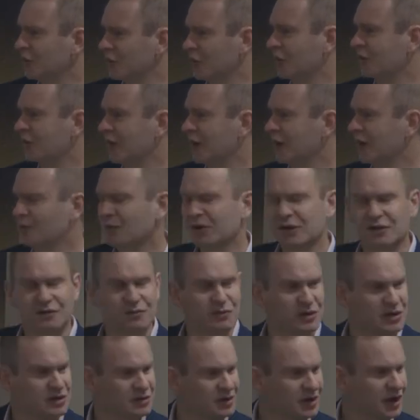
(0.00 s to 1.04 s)
career and
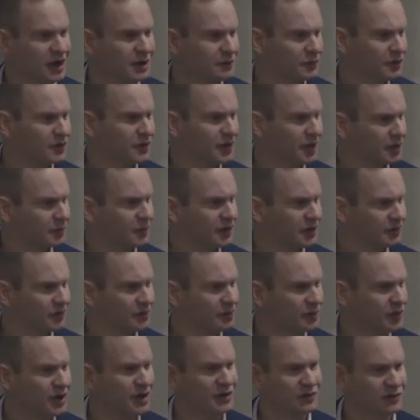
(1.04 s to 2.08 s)
where you had a bit of a
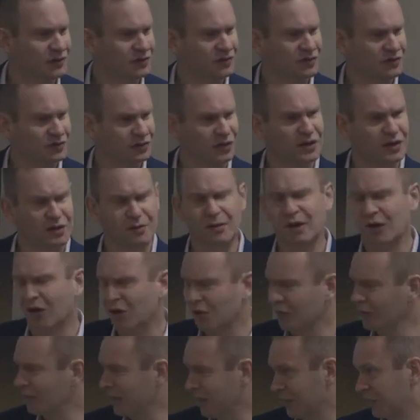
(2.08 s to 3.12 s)
breakthrough. Just think about,
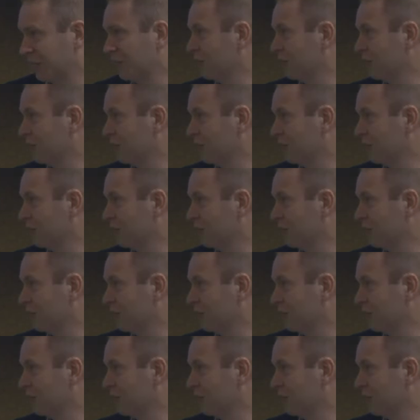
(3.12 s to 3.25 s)
hold that